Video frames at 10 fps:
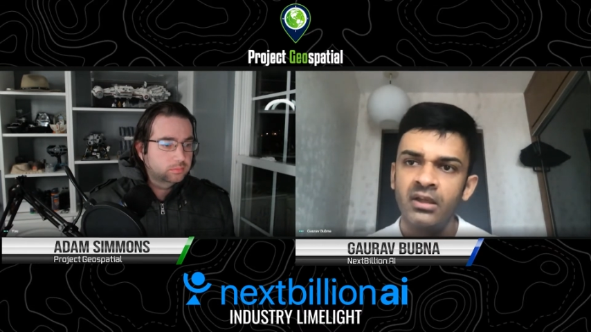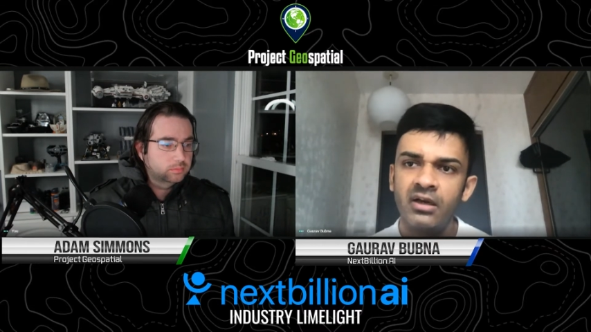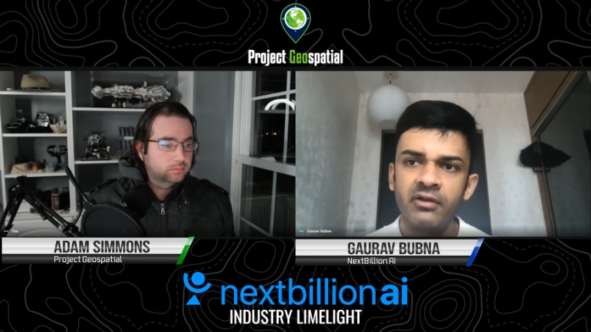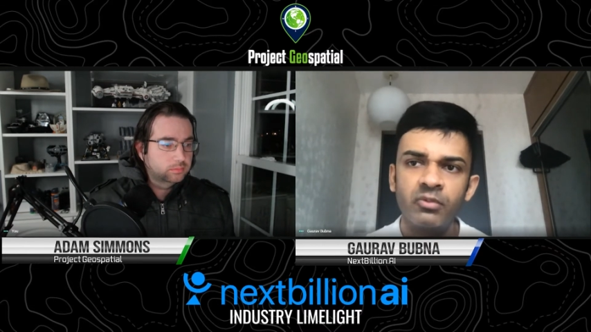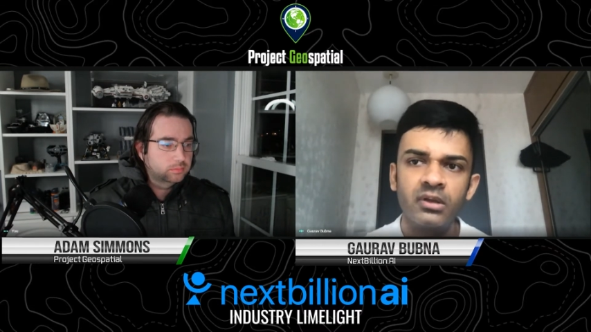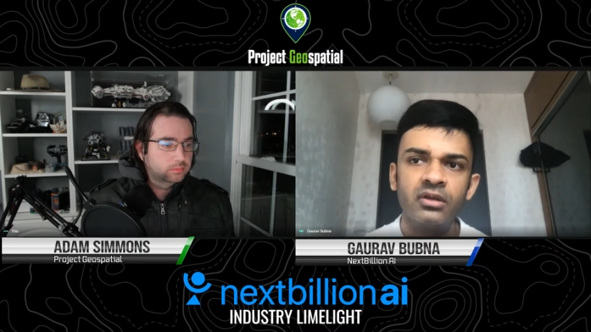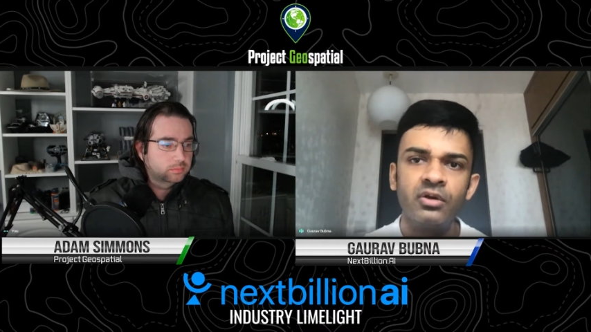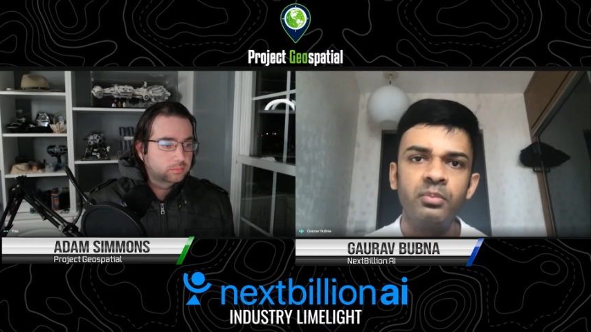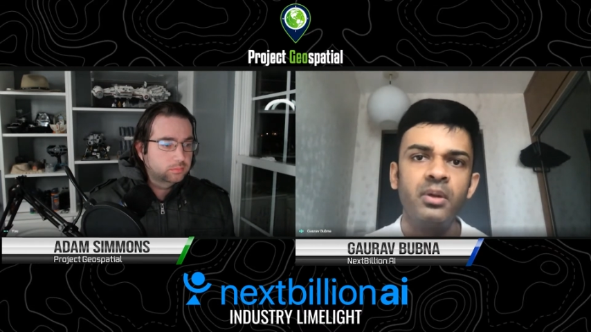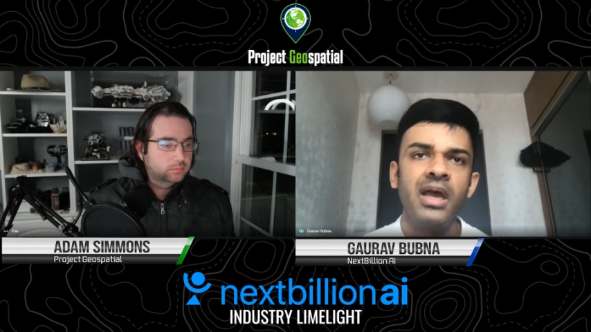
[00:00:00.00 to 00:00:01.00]
Speaker 1: like you
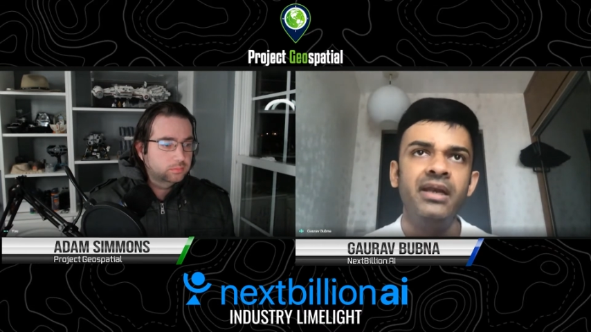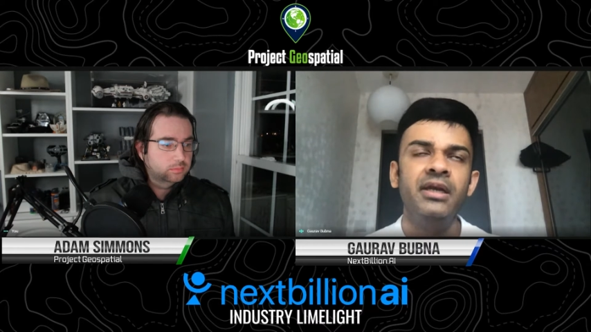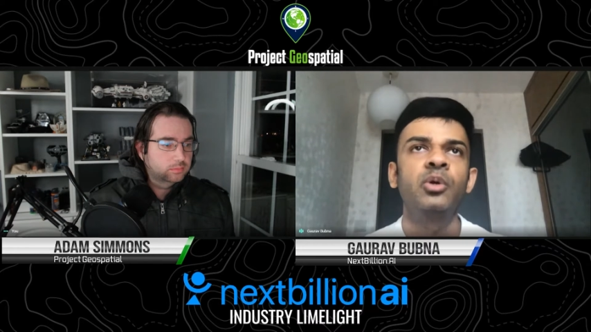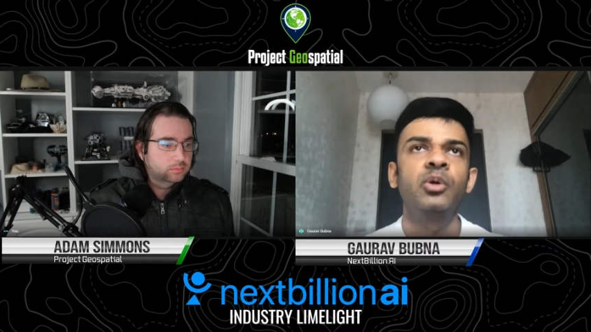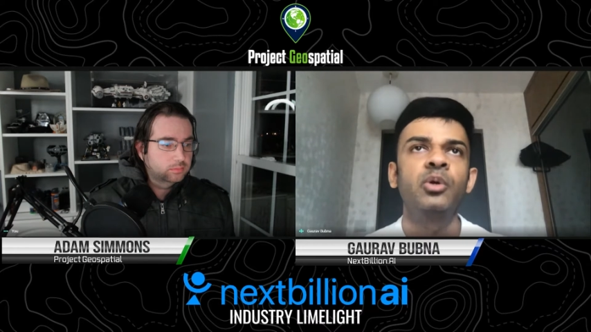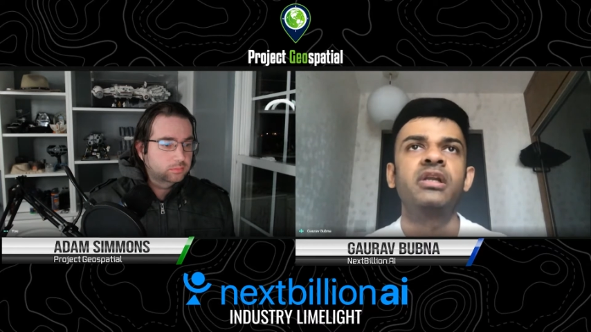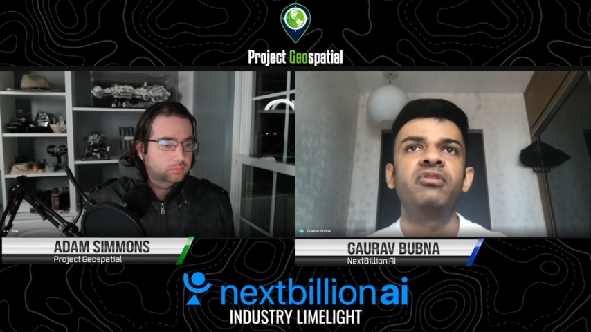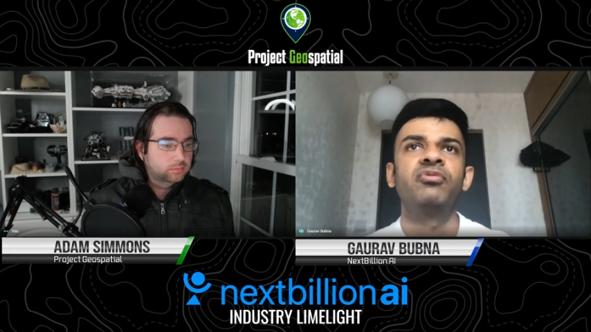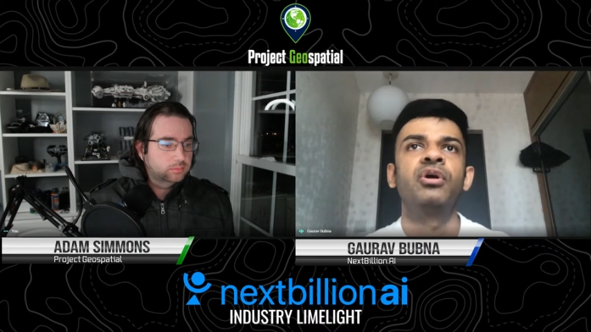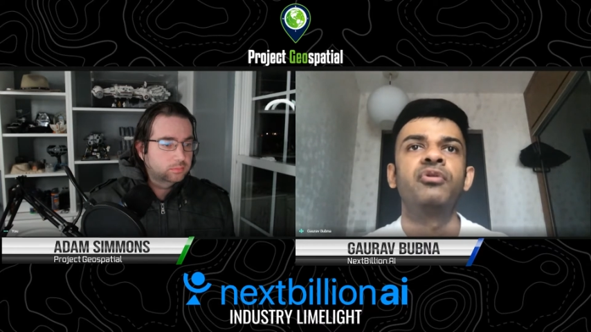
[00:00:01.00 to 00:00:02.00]
know anecdotally
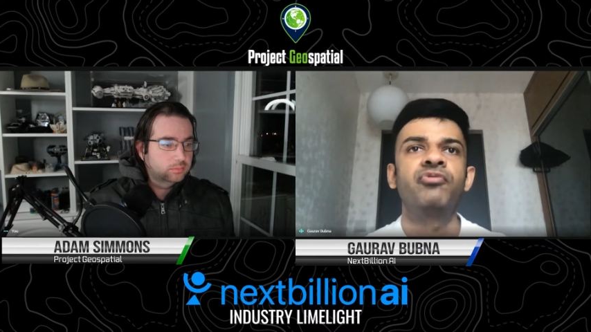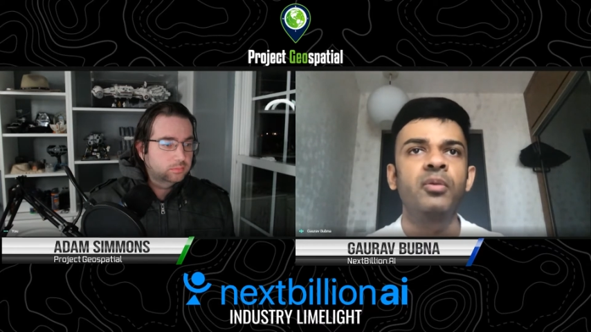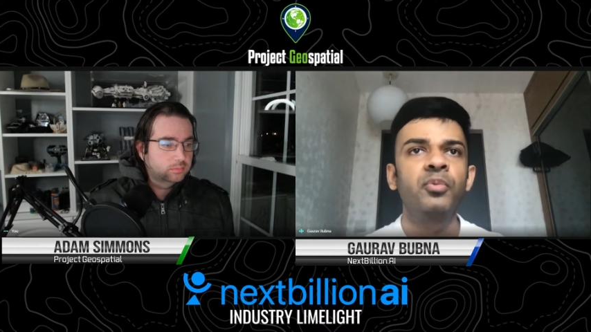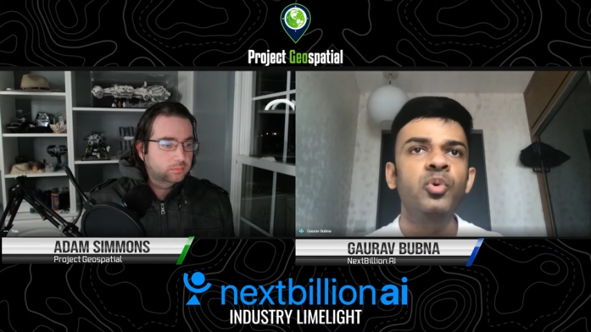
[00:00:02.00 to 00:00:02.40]
we've heard from